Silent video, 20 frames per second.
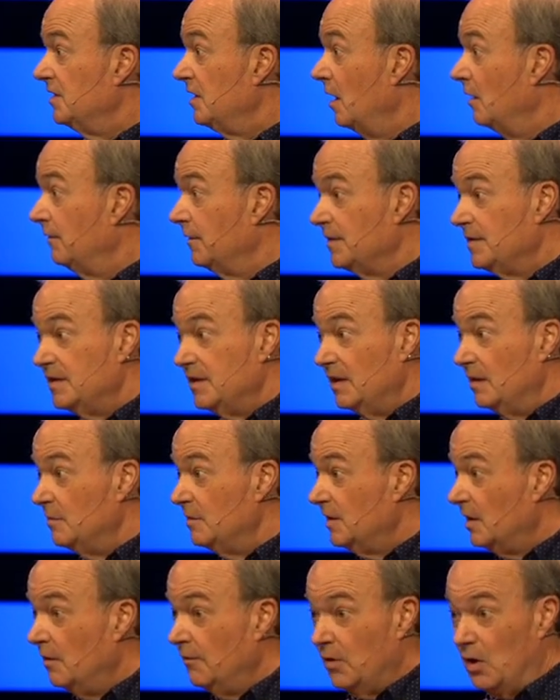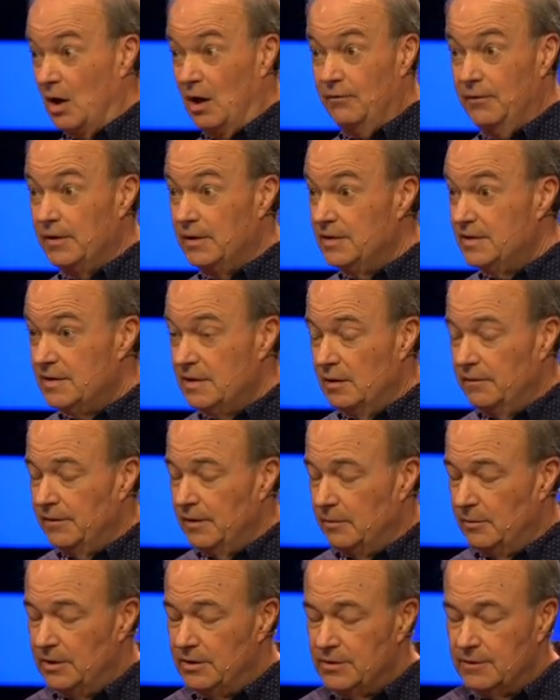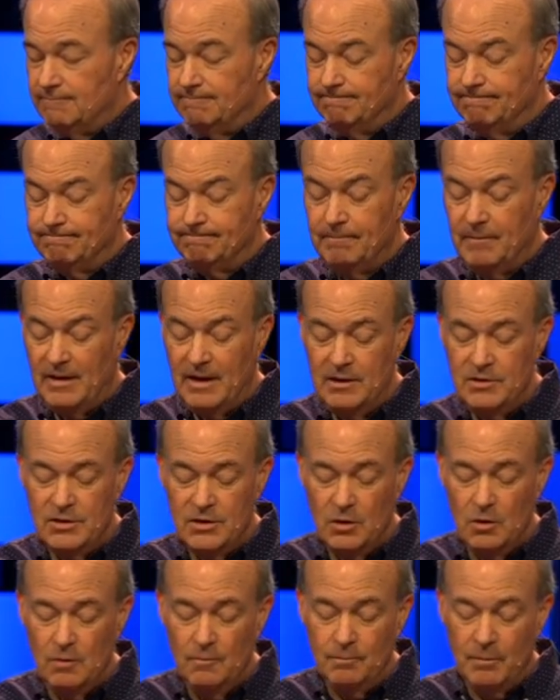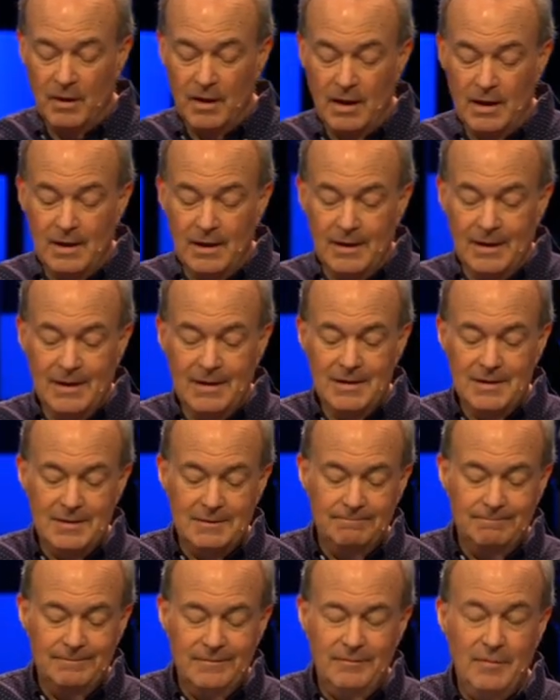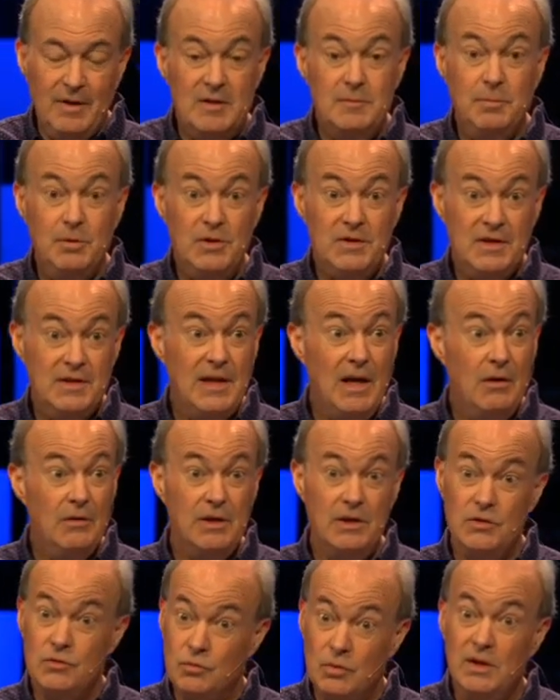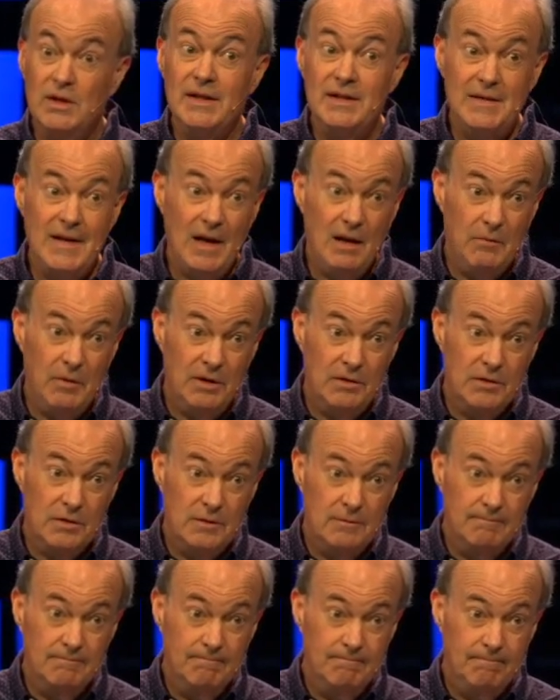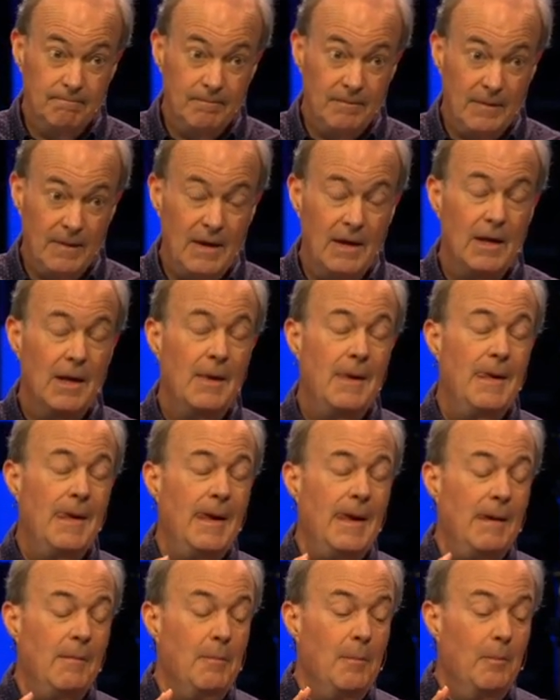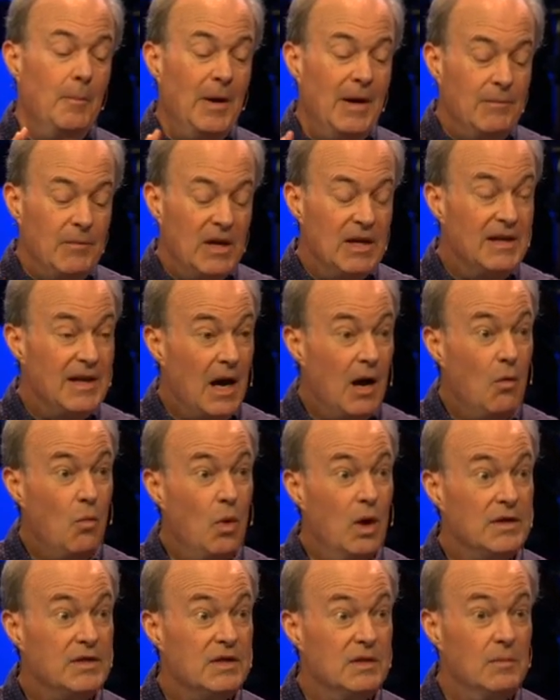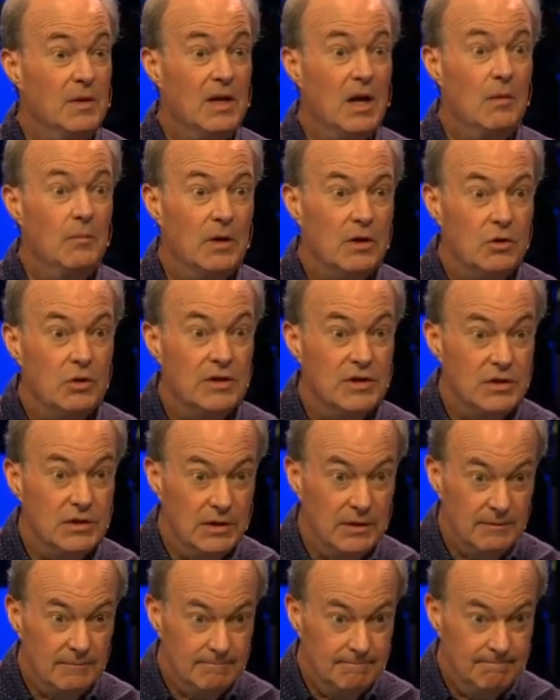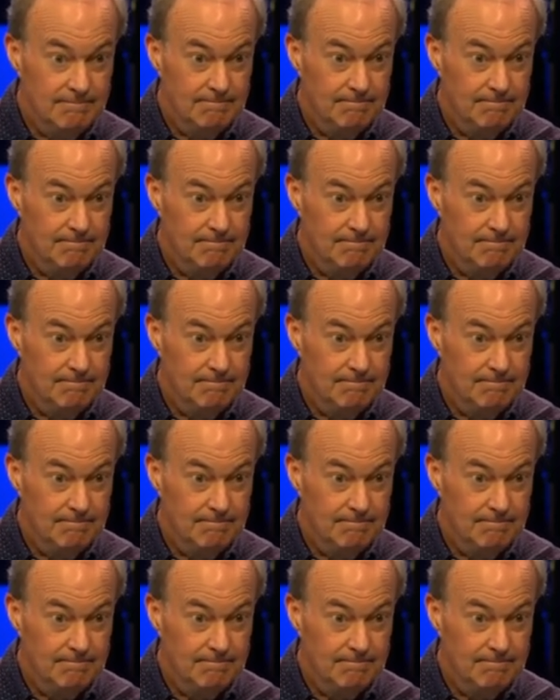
his self-esteem, self-confidence, self-image. And so his personality is really damaged. But he now wants to become a Christian.